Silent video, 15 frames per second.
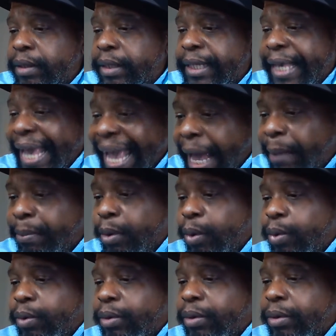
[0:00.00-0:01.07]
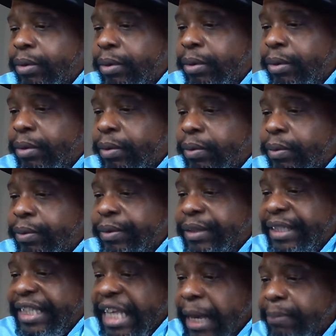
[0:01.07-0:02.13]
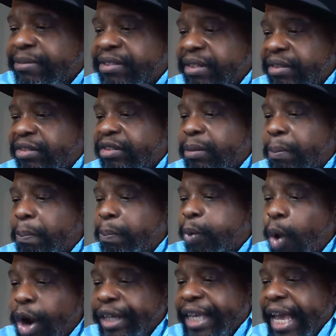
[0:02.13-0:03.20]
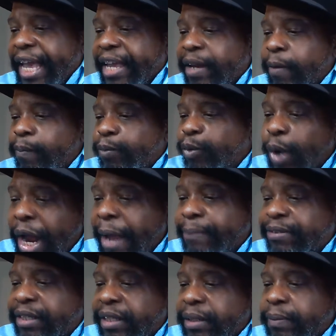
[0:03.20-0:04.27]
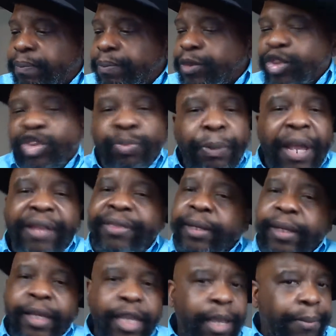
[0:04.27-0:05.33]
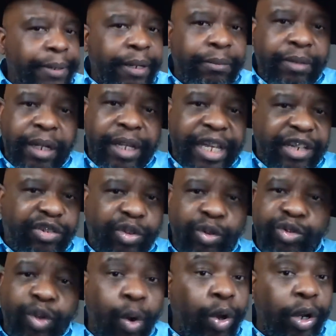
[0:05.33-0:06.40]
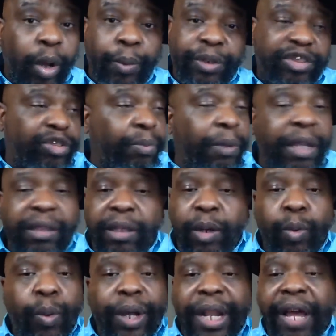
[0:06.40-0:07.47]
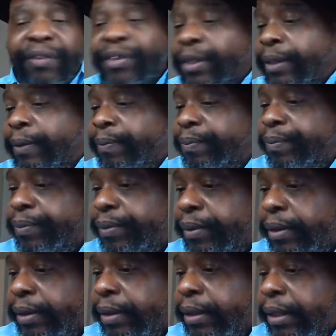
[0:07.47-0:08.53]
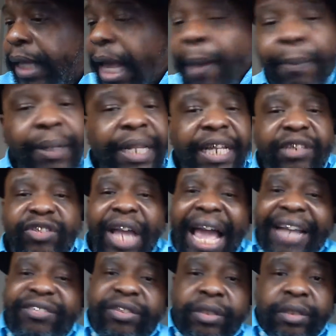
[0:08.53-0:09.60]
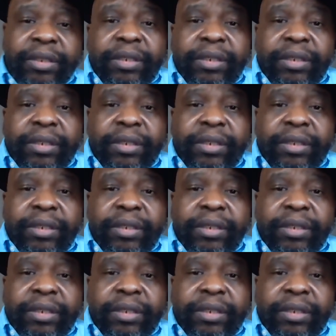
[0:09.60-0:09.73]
Campbell, Gibson's, Boye, Ramsey, Smith, him and them little issues going on with Smith or whatever, and Malik Jackson.